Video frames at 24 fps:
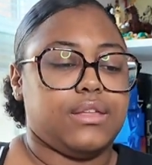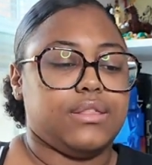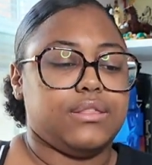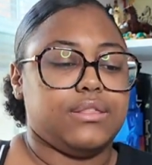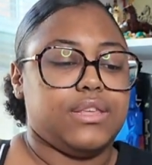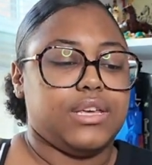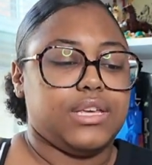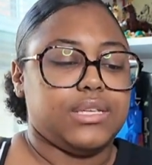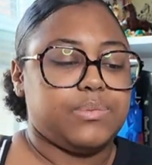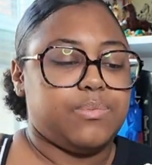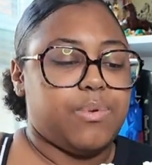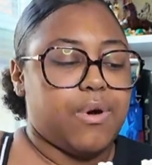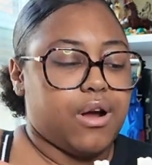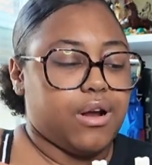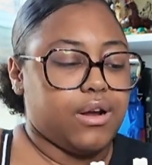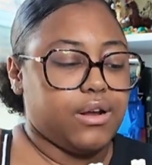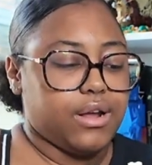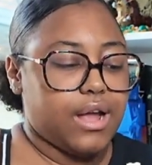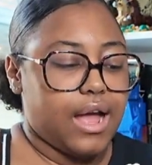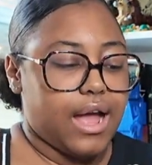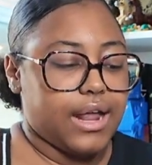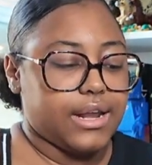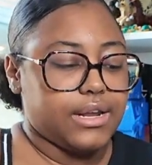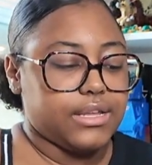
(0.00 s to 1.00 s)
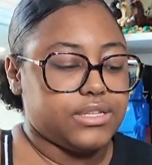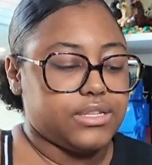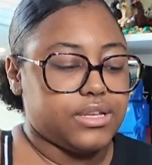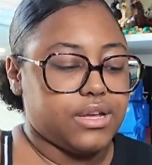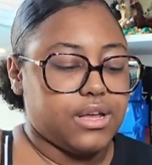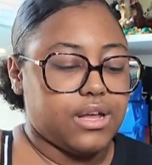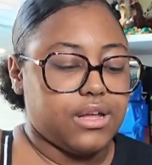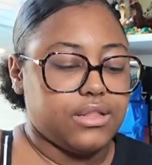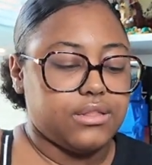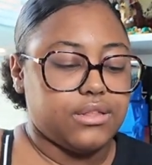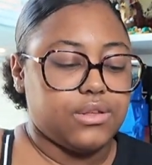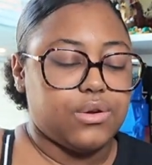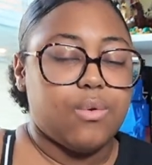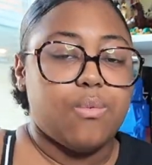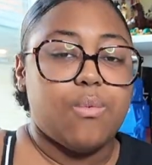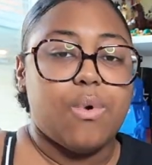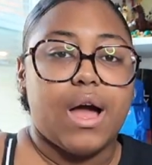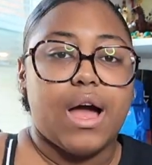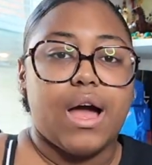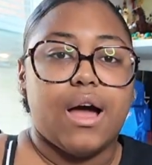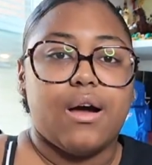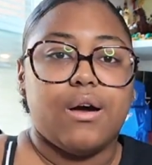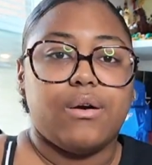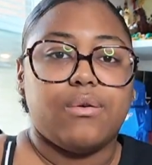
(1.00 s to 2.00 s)
This part kind of took a little
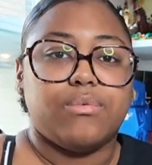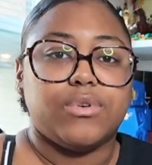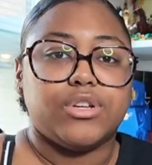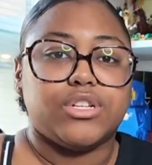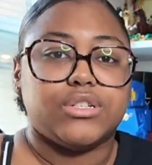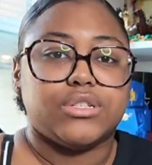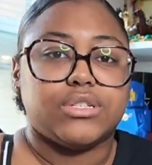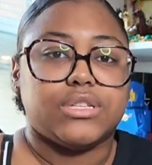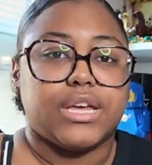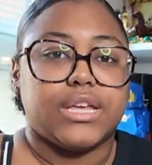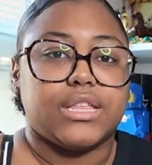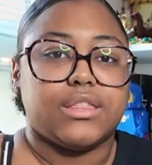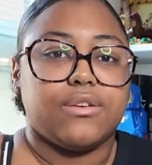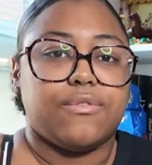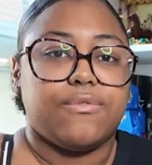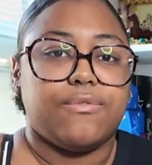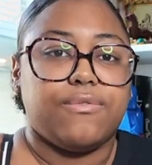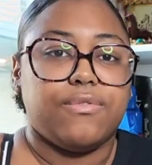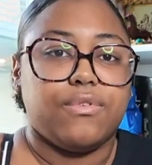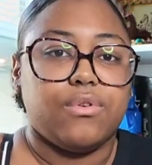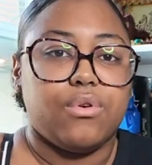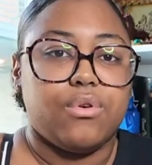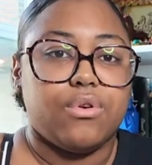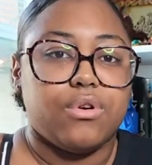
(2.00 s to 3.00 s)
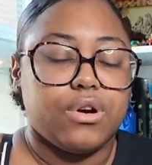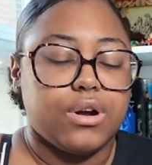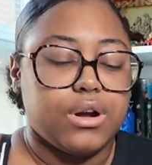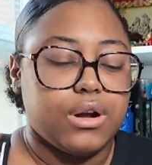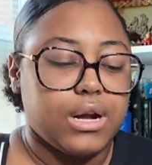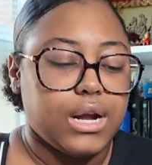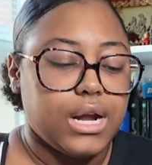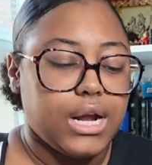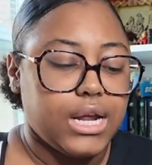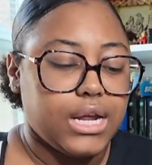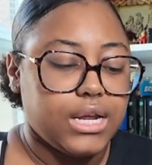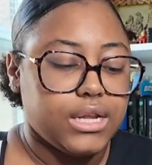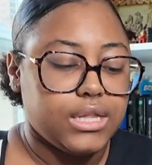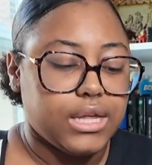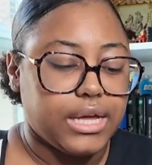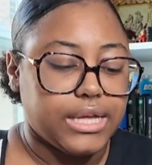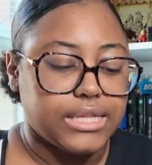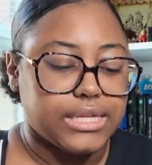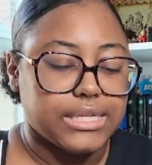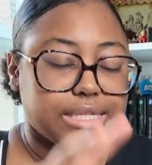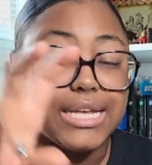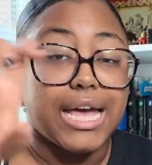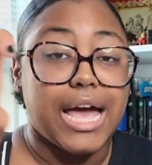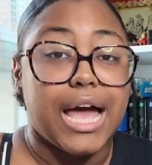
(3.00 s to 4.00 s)
while, which is like the floor, like
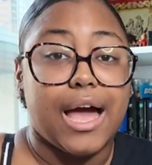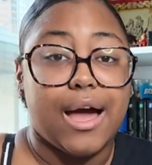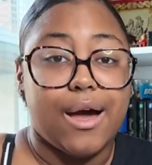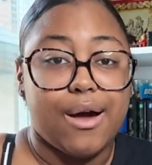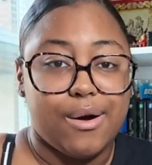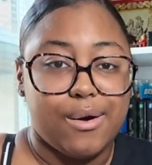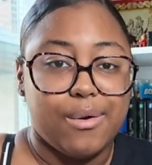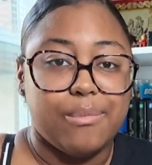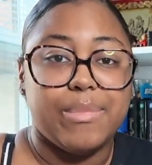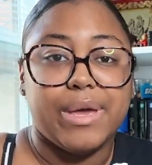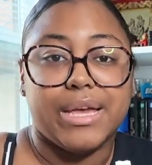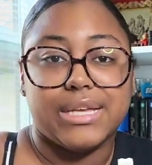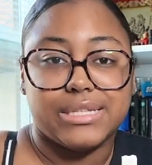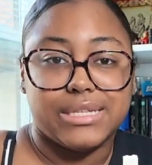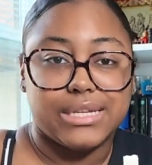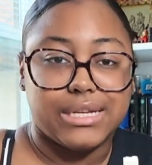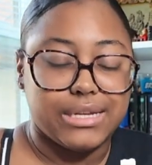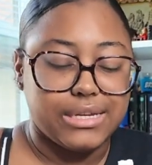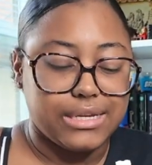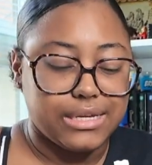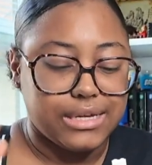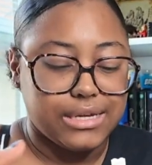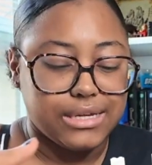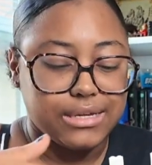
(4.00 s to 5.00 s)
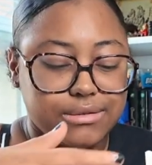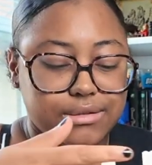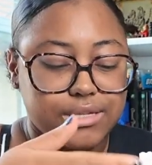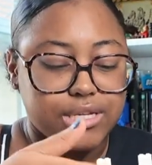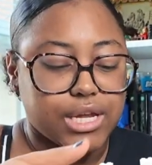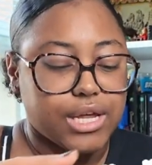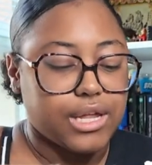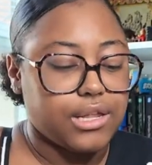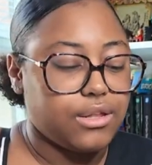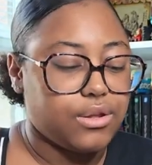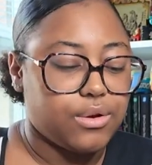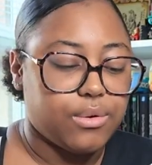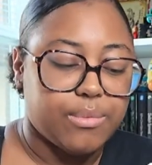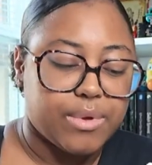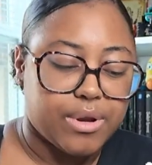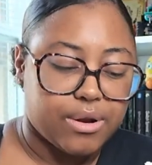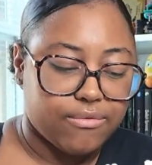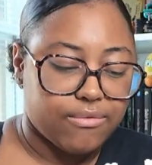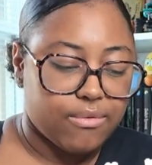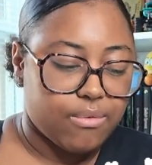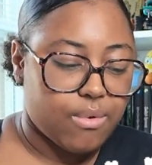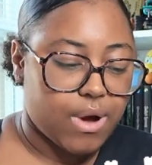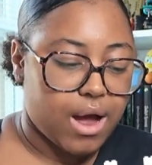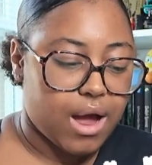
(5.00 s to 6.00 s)
the tile basically took a little bit
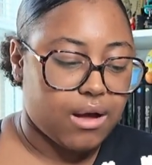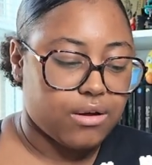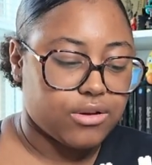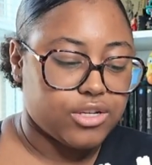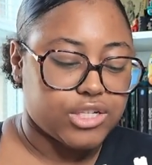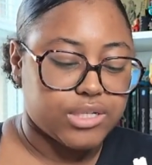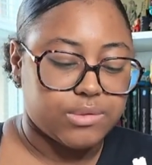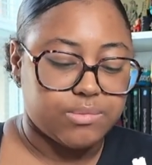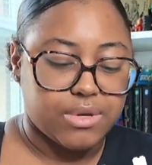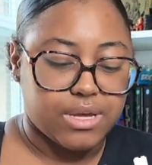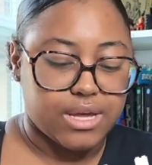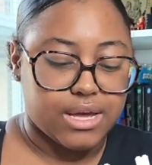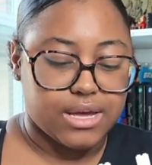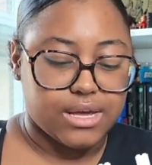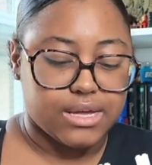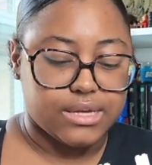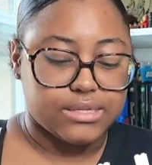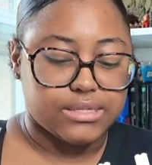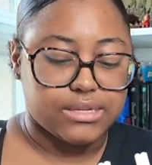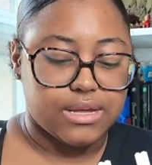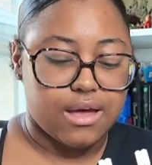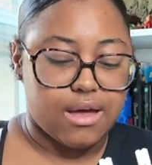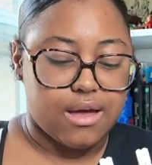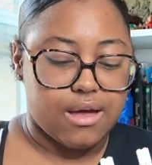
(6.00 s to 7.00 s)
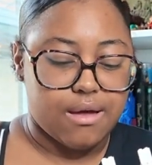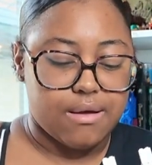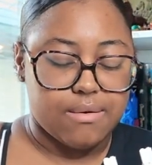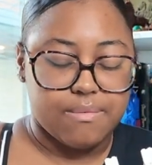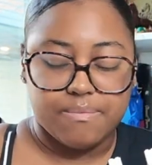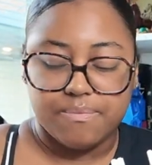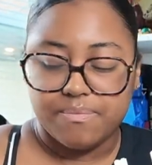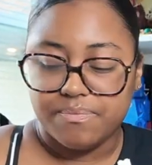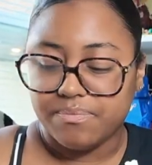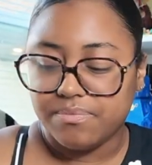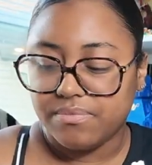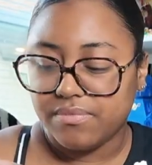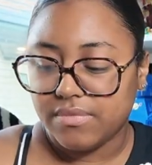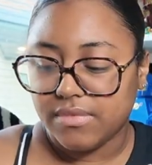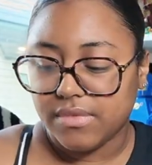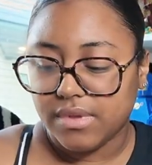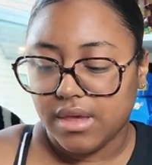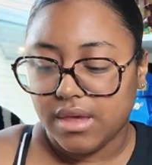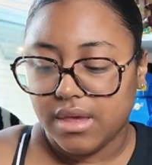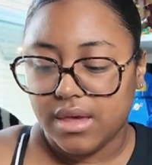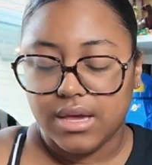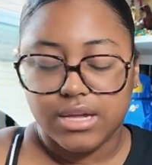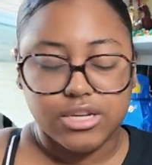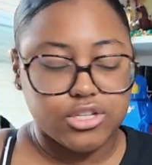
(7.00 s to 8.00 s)
of a while, just because
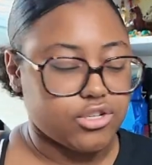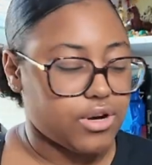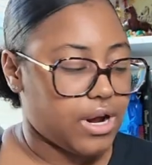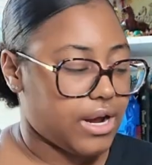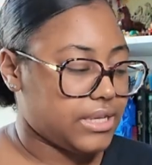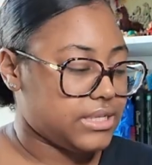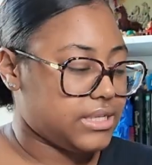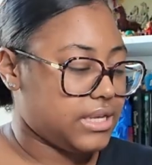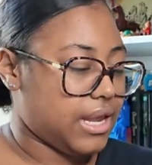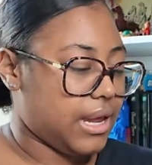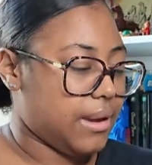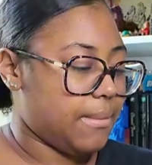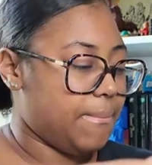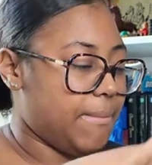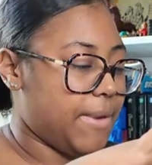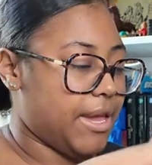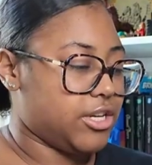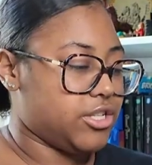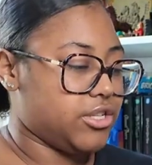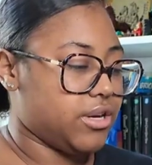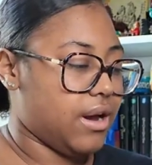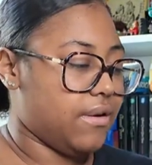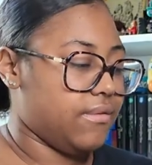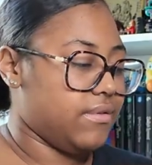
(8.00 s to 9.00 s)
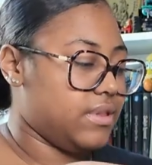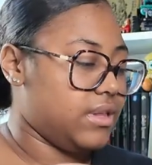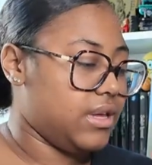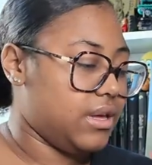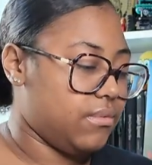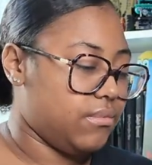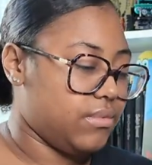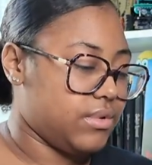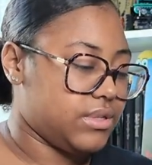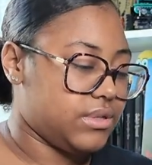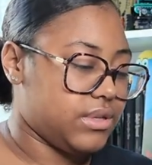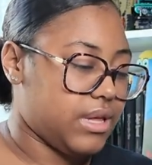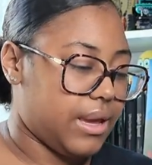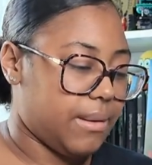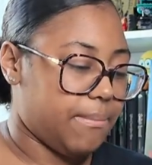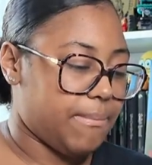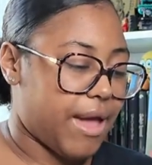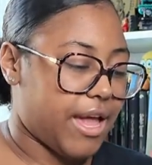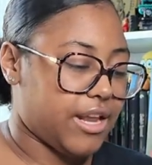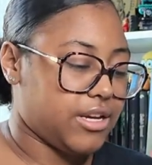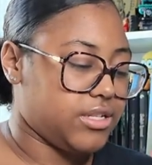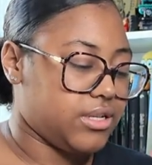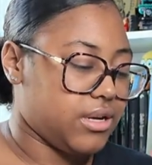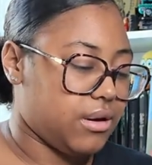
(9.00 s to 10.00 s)
trying to like make sure everything was like
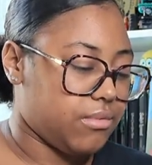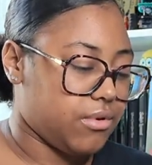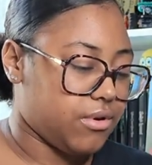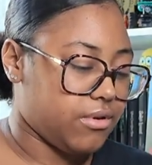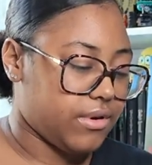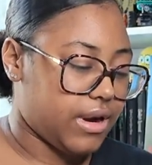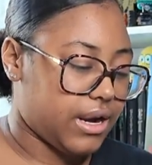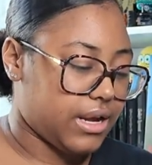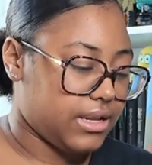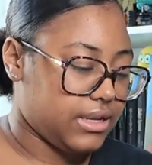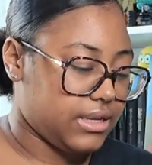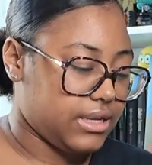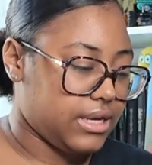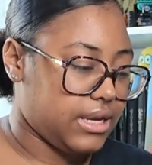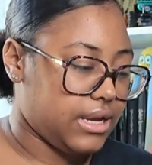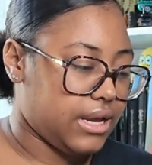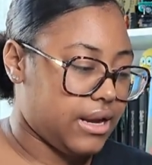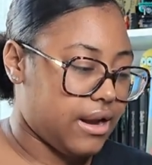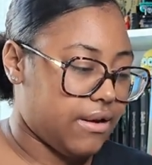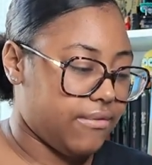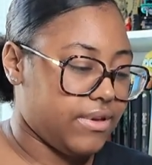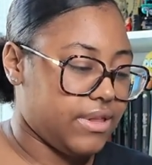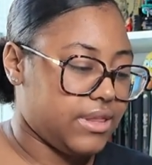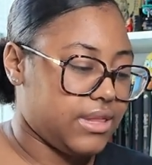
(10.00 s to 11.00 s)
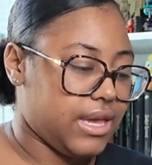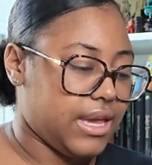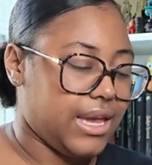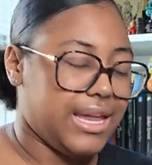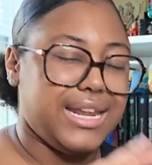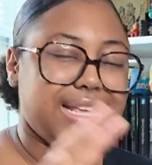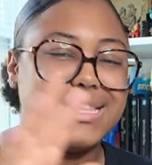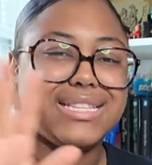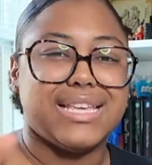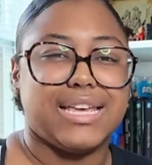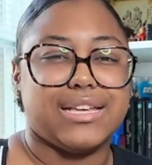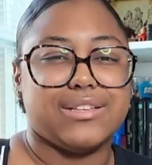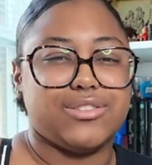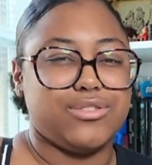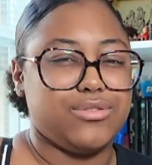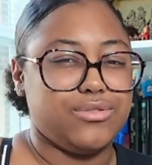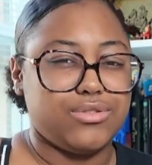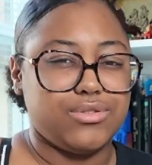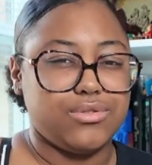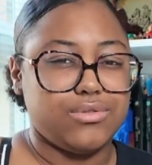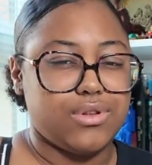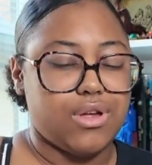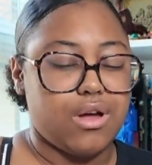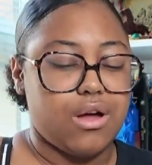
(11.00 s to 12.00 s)
matched up correctly and everything. It didn't take
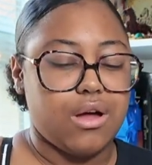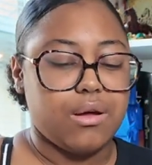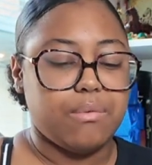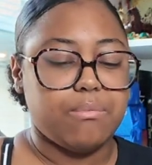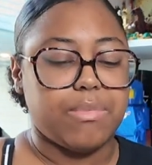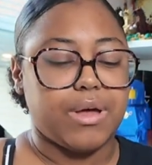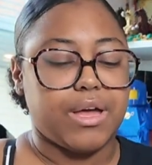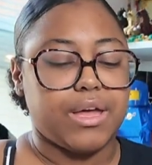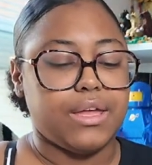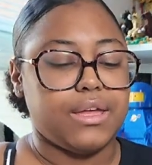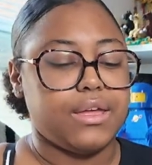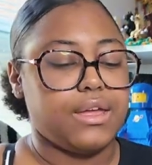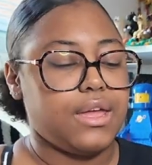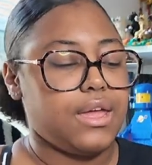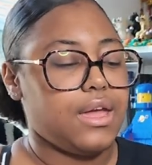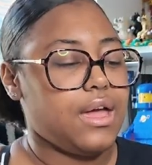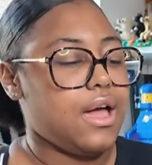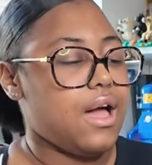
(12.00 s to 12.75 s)
too long, but